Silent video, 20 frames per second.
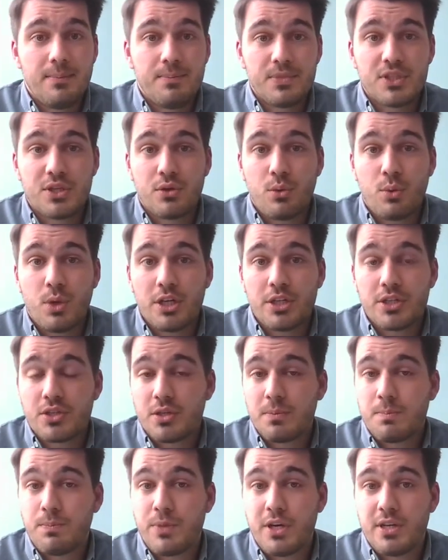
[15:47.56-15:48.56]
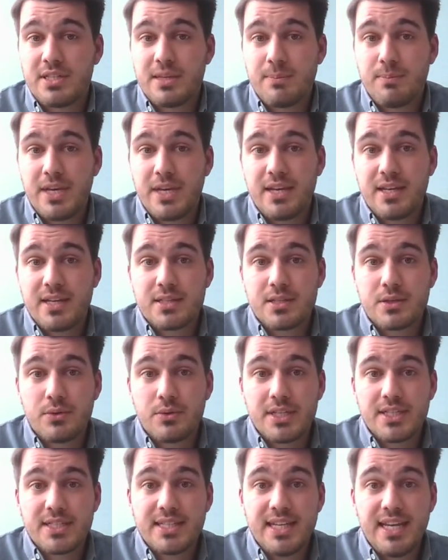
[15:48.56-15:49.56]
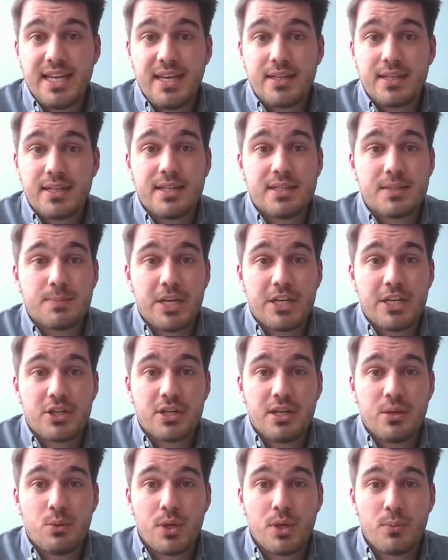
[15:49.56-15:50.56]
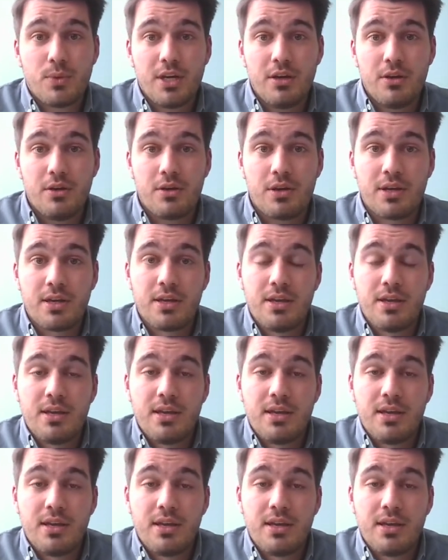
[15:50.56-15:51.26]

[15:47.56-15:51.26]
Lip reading: So what should policymakers do instead, especially when we look